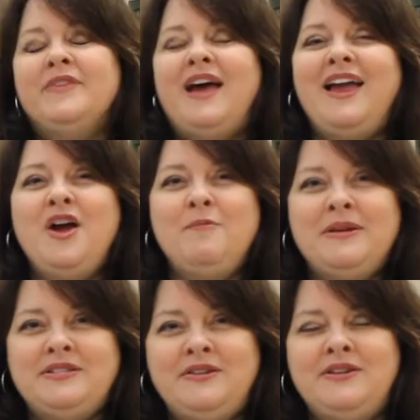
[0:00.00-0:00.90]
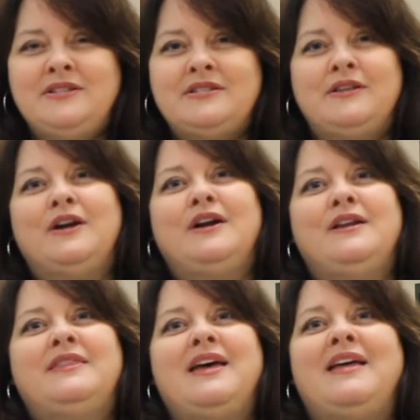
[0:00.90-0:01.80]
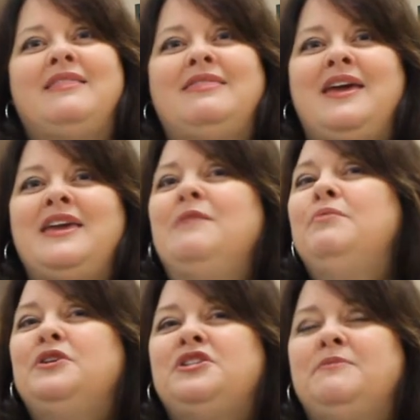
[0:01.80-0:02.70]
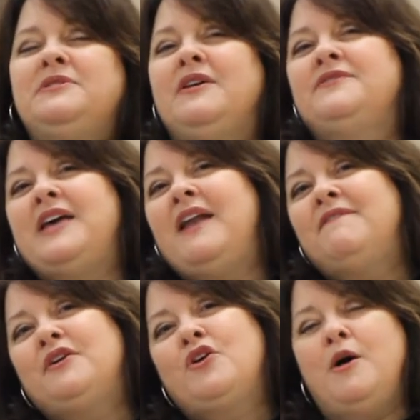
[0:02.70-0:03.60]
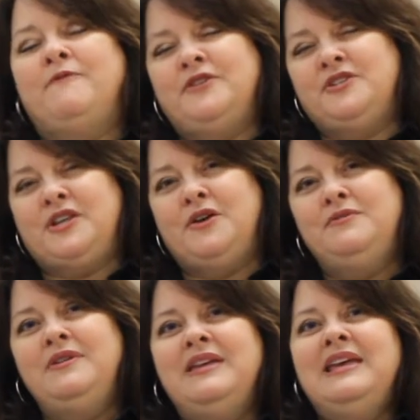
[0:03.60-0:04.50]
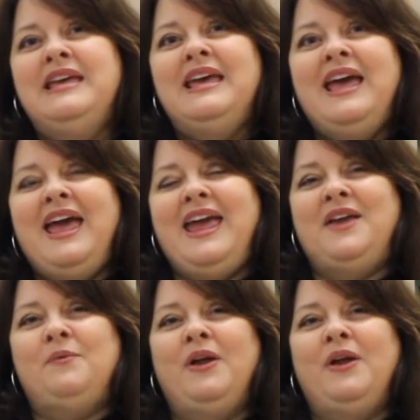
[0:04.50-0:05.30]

I hope my students learn that they can push themselves out of their comfort zone and